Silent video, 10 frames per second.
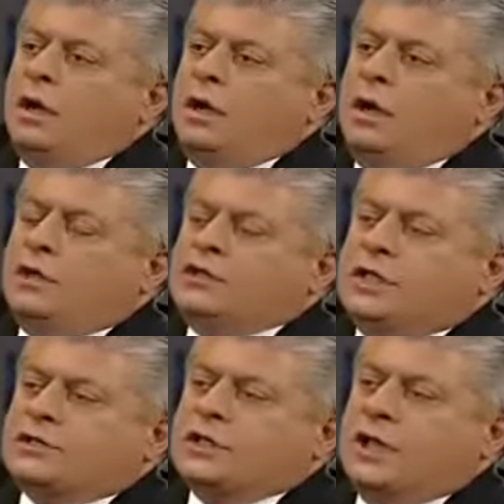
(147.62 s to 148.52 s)
uh, a
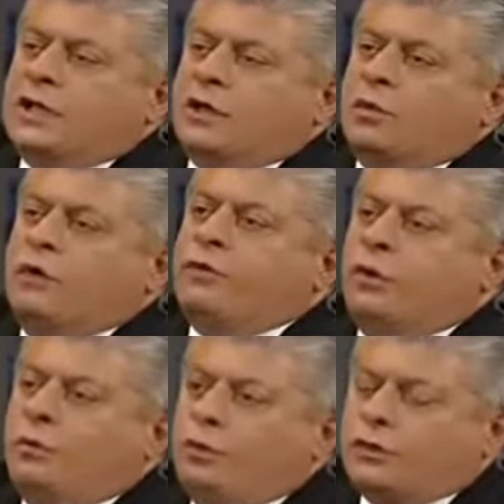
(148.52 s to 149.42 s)
dictator with
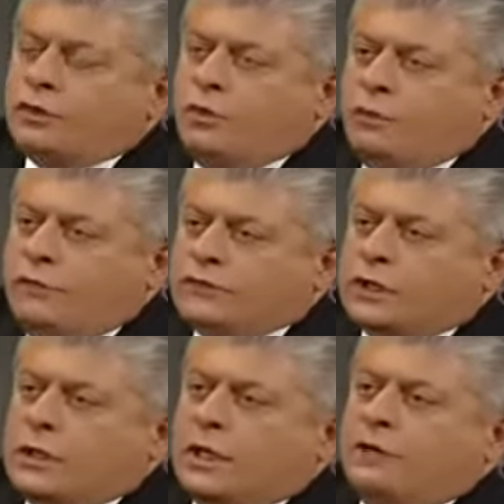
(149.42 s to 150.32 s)
whom, with whom we've
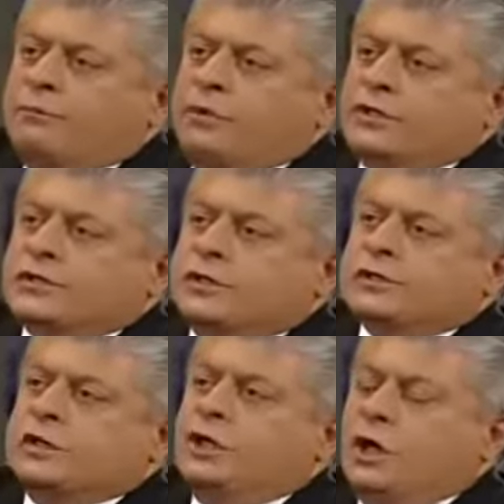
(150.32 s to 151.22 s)
done a lot of
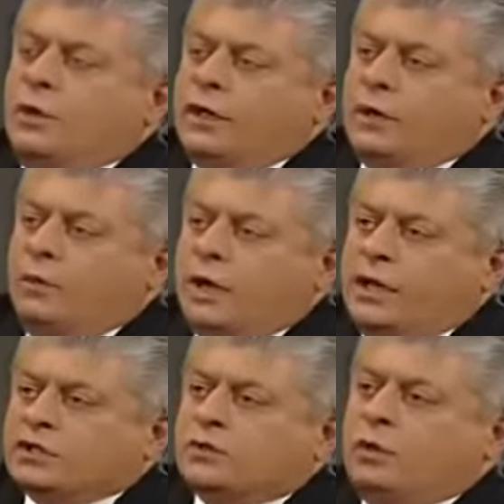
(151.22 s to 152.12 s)
business going
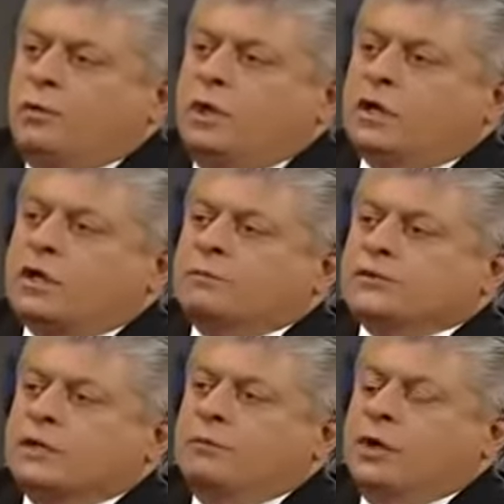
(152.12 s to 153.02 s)
away? Should we welcome
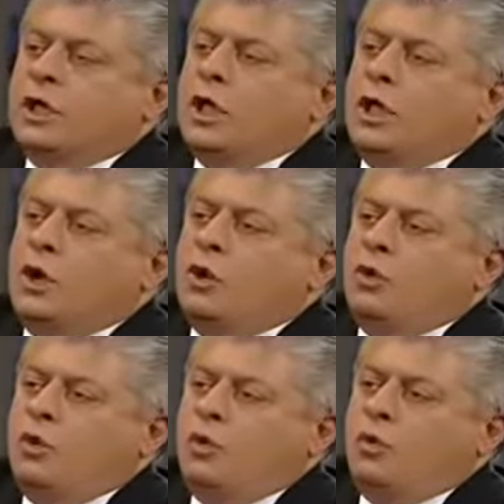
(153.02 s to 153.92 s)
someone
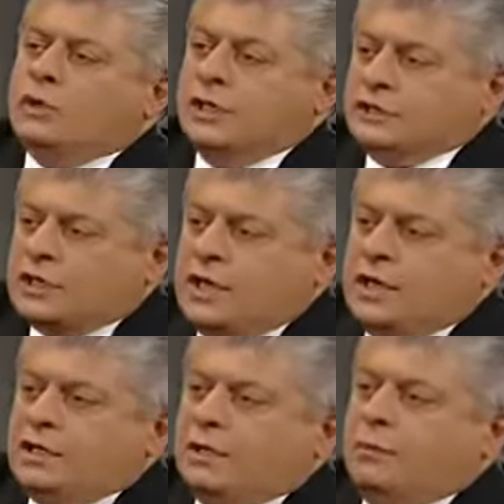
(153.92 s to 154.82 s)
who was
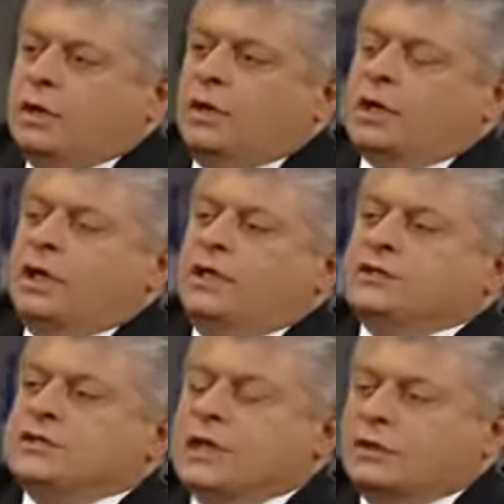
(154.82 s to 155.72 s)
educated in America
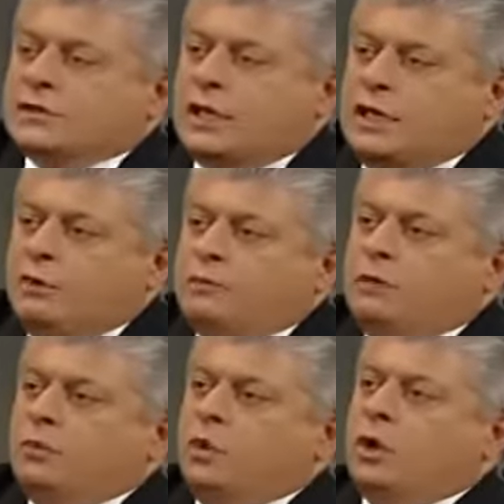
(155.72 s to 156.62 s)
and sounds like he would
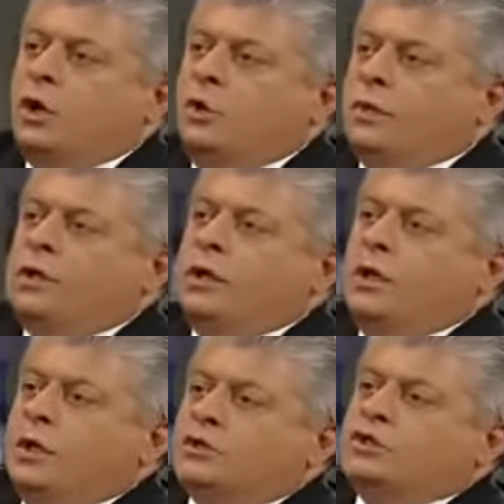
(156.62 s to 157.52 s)
be more open
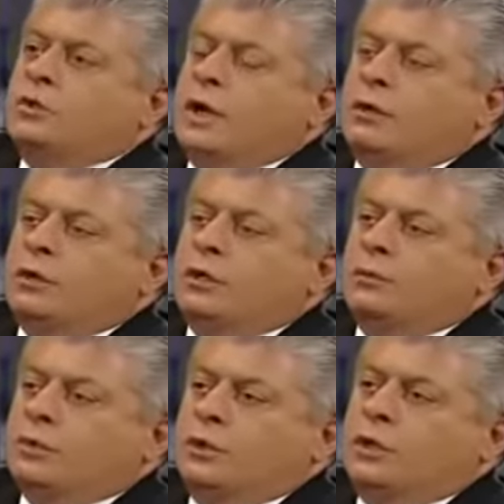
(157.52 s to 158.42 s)
to our
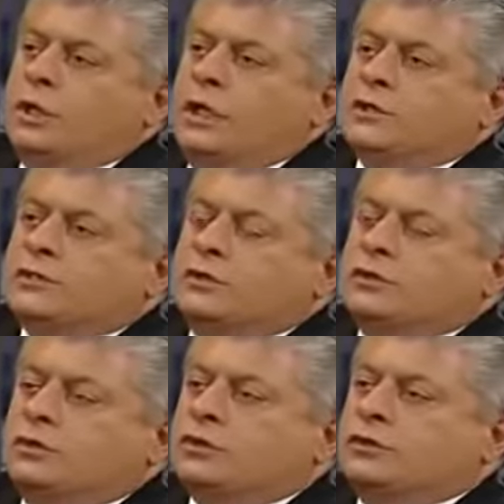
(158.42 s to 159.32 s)
liberal uh,
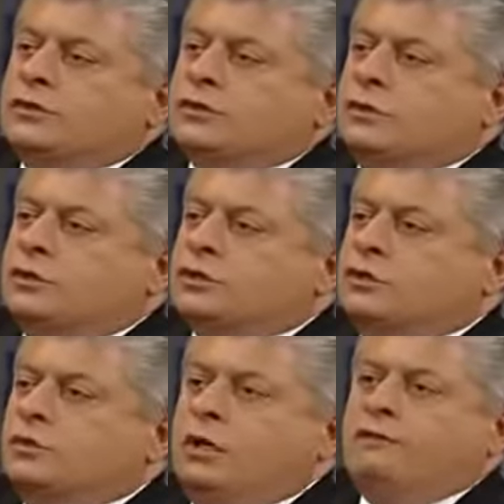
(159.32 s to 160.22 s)
institutions? Or
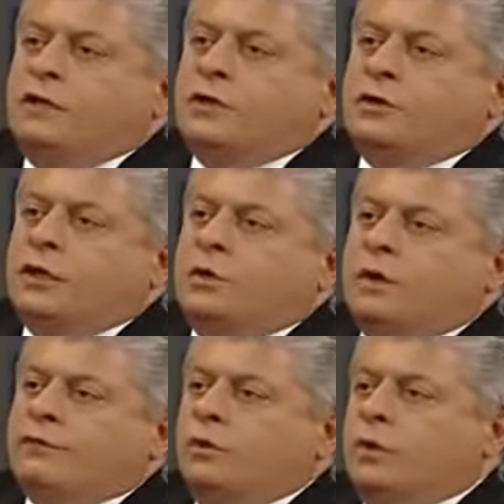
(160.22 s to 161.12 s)
should we fear that
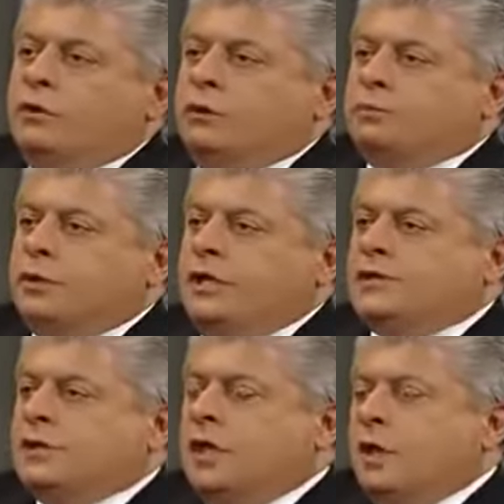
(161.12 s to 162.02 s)
whoever would
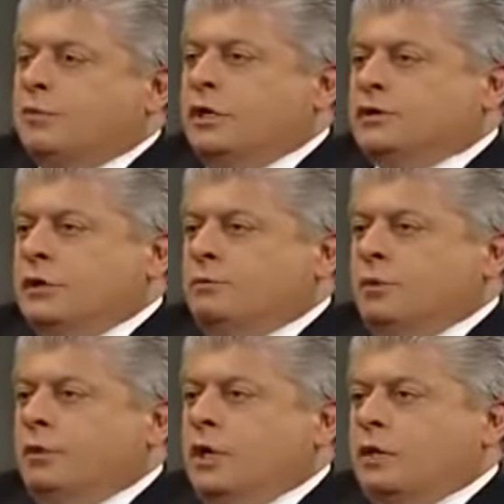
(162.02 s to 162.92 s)
replace President
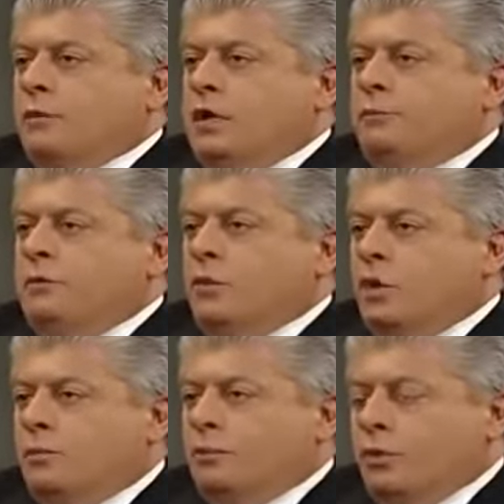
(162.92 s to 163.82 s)
Mubarak might be
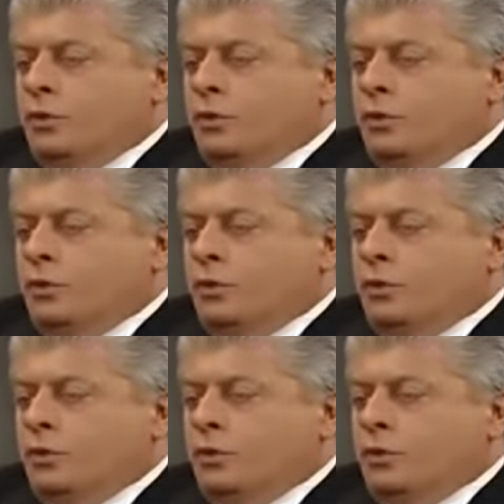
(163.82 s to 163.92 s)
more